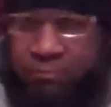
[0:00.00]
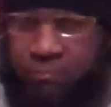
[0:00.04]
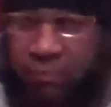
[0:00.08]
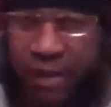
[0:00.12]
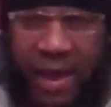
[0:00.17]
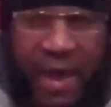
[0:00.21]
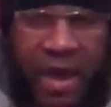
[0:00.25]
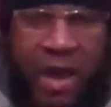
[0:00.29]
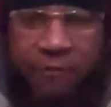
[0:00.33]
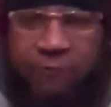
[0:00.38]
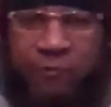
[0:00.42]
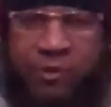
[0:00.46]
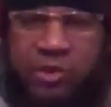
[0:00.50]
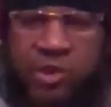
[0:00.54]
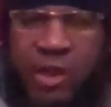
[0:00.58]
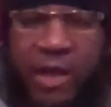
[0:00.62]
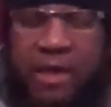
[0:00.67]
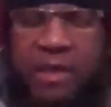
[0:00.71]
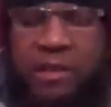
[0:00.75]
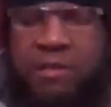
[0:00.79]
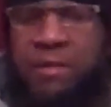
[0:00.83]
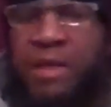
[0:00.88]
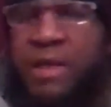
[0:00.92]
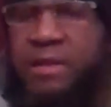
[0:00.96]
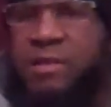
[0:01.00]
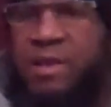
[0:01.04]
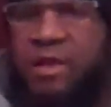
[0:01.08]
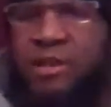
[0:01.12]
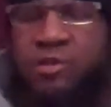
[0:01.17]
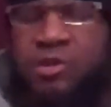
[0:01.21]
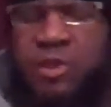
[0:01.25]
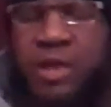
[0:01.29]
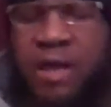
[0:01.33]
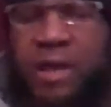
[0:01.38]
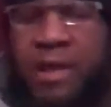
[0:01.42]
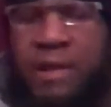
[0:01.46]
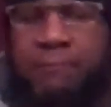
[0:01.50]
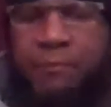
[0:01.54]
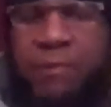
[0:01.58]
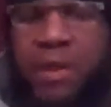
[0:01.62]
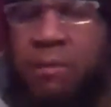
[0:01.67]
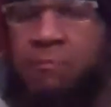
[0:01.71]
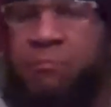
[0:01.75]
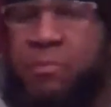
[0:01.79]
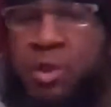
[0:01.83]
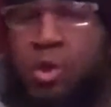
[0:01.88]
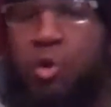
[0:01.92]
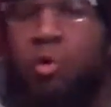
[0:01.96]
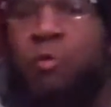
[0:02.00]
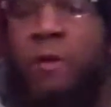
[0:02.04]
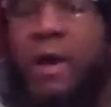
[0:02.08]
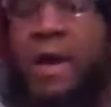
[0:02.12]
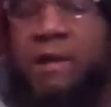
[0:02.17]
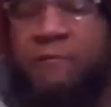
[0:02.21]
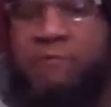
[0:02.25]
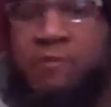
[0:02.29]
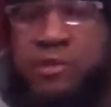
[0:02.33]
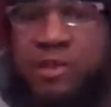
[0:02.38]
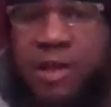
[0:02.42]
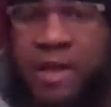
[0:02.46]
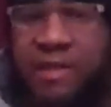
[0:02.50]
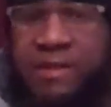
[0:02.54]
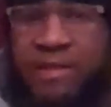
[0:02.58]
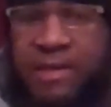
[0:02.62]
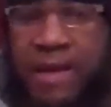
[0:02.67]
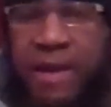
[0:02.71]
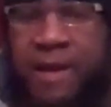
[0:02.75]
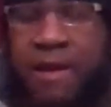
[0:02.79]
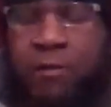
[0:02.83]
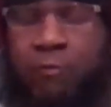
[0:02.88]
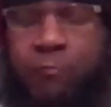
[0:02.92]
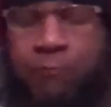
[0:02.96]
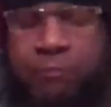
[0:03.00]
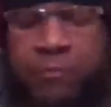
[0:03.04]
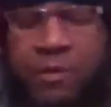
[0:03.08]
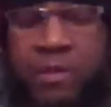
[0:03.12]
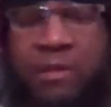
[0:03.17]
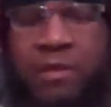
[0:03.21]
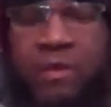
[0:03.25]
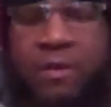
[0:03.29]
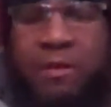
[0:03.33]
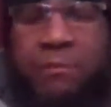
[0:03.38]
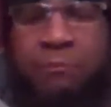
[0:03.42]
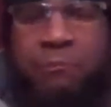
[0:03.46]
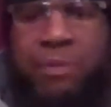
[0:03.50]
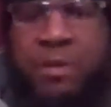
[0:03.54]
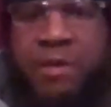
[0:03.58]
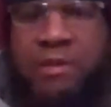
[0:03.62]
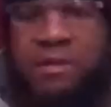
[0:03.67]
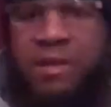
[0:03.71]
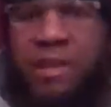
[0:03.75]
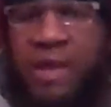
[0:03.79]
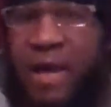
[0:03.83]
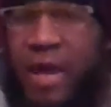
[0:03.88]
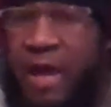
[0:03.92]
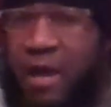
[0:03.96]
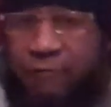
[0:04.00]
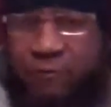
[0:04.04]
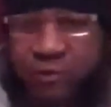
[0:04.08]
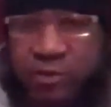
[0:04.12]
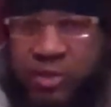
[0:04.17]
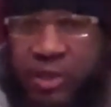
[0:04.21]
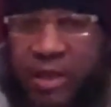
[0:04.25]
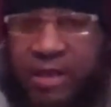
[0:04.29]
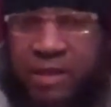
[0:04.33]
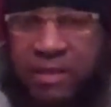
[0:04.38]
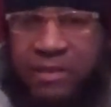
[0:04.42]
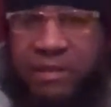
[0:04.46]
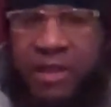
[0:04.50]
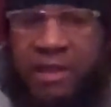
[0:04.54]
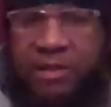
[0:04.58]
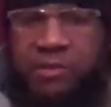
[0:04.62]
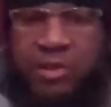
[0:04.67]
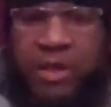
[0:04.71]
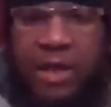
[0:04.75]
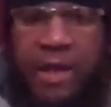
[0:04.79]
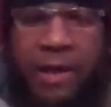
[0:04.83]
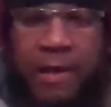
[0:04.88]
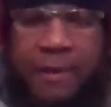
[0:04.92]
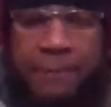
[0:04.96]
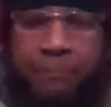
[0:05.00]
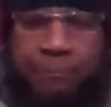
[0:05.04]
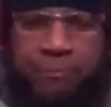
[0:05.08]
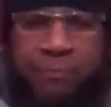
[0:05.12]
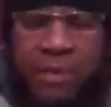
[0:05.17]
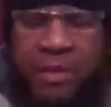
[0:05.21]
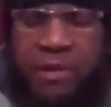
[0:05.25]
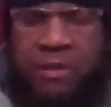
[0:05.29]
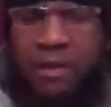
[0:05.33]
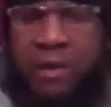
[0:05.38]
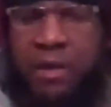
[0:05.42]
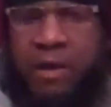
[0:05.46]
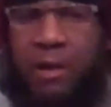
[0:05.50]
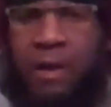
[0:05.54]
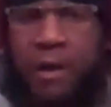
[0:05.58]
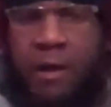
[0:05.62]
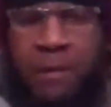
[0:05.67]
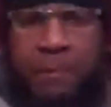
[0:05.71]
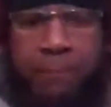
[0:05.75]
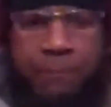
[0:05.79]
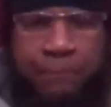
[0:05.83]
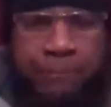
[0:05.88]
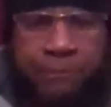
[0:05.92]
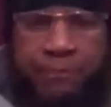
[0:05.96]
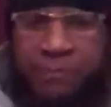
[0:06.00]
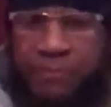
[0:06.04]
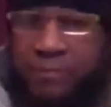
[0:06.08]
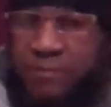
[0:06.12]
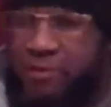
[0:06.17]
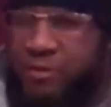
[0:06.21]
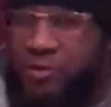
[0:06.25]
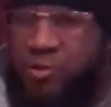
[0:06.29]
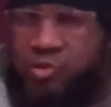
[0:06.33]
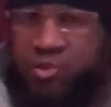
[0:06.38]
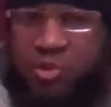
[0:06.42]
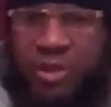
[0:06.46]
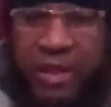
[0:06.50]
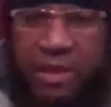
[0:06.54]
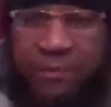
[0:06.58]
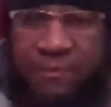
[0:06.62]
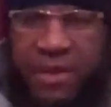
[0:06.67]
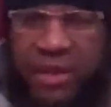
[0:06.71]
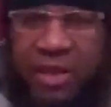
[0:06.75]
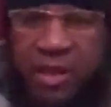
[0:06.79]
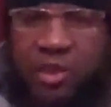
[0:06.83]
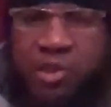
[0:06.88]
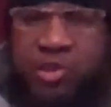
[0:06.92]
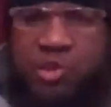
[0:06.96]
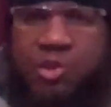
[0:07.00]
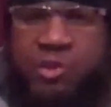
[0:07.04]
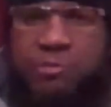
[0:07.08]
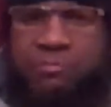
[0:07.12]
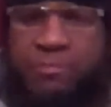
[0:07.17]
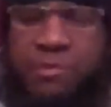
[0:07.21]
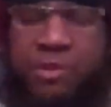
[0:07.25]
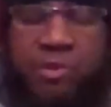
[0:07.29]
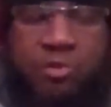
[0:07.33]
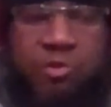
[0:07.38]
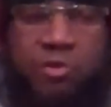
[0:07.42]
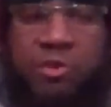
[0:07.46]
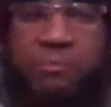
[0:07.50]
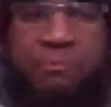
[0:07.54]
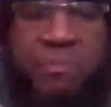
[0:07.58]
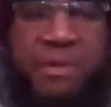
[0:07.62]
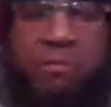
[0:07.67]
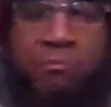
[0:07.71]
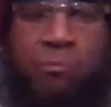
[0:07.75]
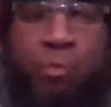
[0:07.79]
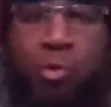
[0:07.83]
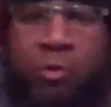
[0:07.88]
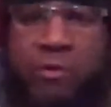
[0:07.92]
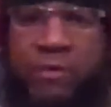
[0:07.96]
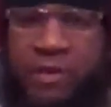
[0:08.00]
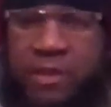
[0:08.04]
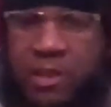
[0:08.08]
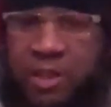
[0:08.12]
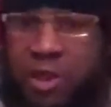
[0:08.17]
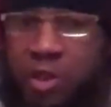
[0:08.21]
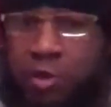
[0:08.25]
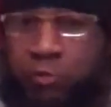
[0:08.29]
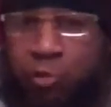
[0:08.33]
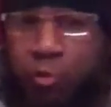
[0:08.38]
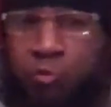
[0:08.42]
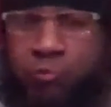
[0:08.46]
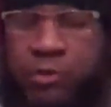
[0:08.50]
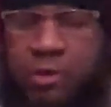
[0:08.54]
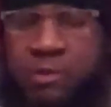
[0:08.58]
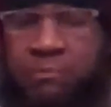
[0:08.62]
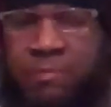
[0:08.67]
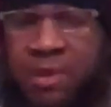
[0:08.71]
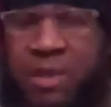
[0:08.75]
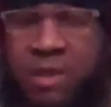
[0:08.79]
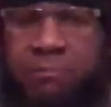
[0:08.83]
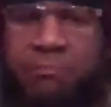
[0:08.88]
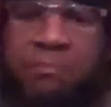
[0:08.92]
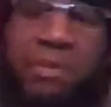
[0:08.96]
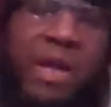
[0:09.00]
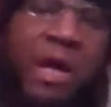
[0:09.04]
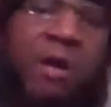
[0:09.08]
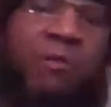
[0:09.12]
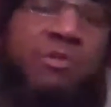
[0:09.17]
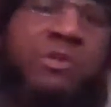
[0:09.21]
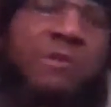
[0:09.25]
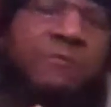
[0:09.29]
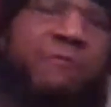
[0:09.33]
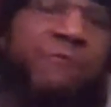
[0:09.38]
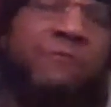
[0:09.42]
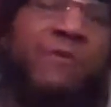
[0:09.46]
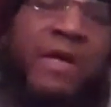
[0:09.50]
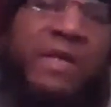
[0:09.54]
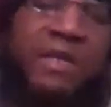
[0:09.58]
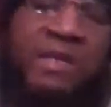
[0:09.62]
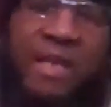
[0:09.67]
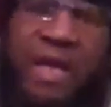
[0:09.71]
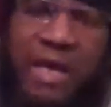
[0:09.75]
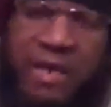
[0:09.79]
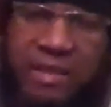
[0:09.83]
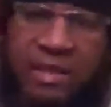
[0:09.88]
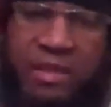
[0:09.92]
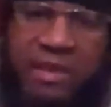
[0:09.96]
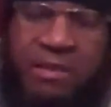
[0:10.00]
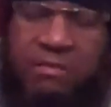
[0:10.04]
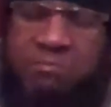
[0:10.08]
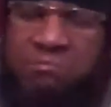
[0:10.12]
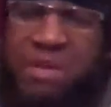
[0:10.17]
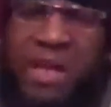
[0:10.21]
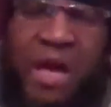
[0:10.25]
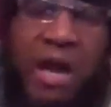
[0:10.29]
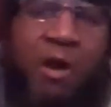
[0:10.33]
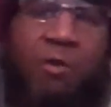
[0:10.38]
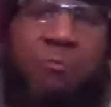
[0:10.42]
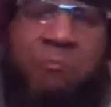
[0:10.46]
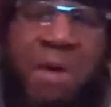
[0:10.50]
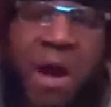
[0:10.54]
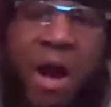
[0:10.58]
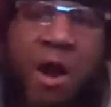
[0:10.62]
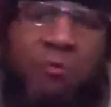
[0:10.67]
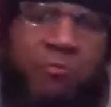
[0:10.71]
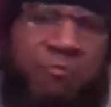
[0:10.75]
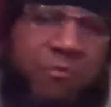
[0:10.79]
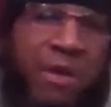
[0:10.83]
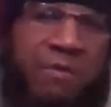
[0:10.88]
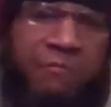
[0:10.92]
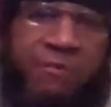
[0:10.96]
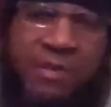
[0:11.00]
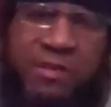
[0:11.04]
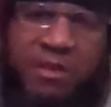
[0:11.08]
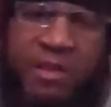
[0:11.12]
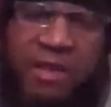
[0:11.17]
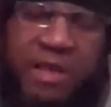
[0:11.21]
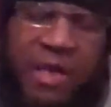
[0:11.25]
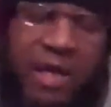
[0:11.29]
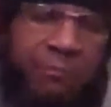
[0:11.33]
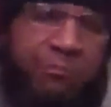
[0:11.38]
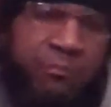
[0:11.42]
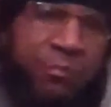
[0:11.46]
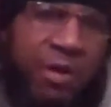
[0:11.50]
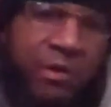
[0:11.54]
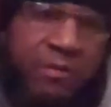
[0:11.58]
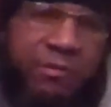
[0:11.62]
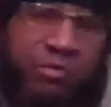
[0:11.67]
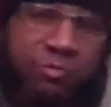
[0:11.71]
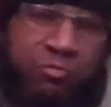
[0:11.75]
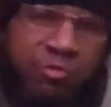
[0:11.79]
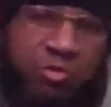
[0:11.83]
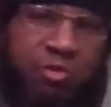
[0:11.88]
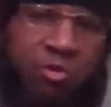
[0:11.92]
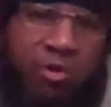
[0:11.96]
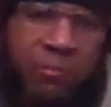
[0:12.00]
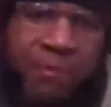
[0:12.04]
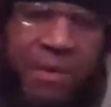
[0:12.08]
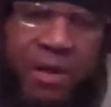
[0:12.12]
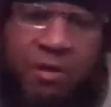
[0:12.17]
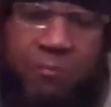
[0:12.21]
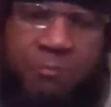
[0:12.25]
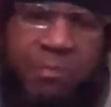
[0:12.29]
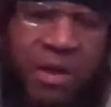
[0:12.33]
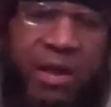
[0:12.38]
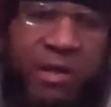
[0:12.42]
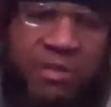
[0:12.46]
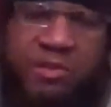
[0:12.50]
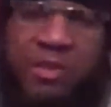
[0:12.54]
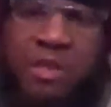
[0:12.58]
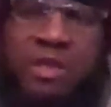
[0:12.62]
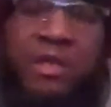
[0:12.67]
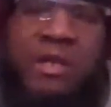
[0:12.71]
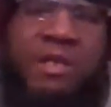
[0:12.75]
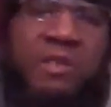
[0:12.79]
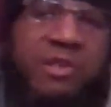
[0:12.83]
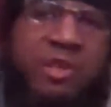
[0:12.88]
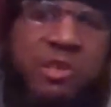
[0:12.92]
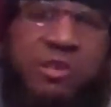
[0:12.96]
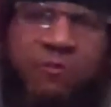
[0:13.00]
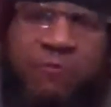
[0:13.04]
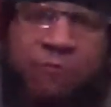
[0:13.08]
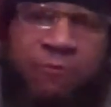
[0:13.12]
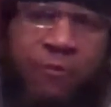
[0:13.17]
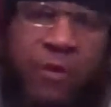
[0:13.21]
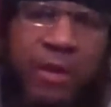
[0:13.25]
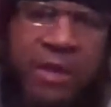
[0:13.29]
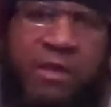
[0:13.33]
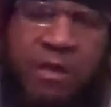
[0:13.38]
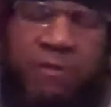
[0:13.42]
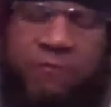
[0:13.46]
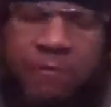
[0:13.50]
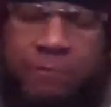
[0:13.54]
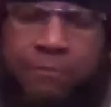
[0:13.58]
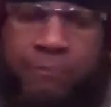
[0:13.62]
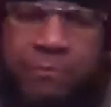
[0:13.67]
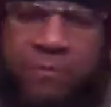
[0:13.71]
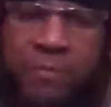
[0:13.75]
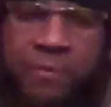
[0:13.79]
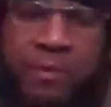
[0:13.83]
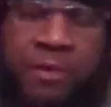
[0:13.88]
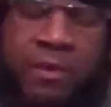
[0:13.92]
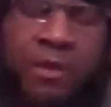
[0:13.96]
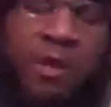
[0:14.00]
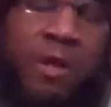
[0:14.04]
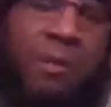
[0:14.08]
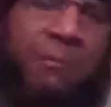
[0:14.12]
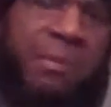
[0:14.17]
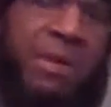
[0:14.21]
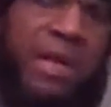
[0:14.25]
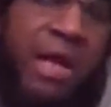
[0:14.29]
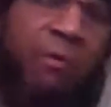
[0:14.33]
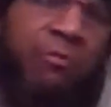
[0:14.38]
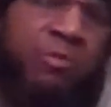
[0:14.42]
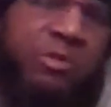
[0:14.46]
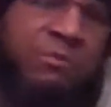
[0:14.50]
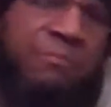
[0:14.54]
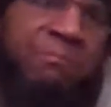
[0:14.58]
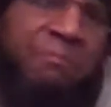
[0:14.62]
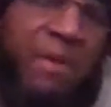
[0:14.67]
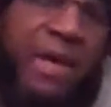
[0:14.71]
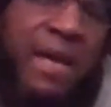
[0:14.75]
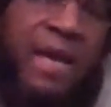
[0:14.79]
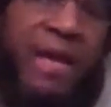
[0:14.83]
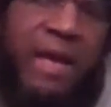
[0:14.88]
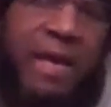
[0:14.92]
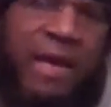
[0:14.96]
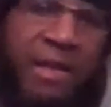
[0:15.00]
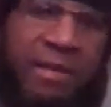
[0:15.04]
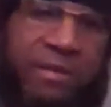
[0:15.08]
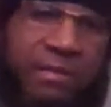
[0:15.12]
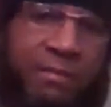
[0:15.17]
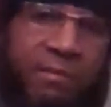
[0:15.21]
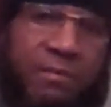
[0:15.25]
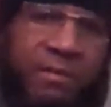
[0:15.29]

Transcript: average height at that time. I'm below average height now, but average height at that time. Um, same age, couldn't have been more than a year older than me, but I was afraid of that kid. Loud mouth, everything. Had brothers who tore him out of box, just afraid of him. But I was mad